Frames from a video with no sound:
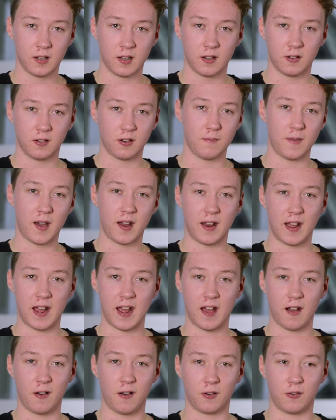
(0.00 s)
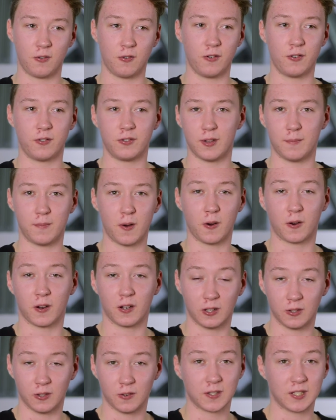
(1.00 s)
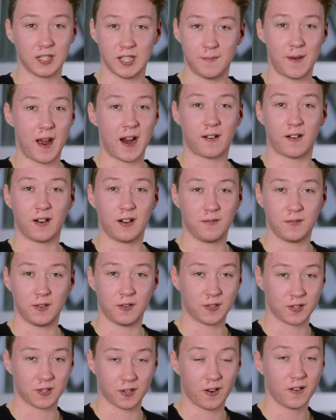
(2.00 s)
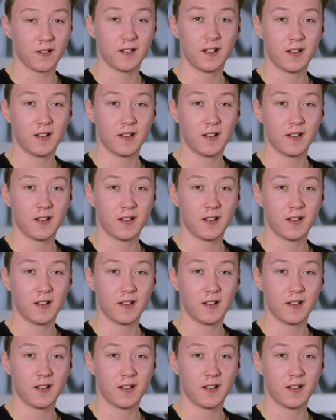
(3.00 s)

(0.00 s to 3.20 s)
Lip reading: no matter how good the bokeh looks in the background of your shot.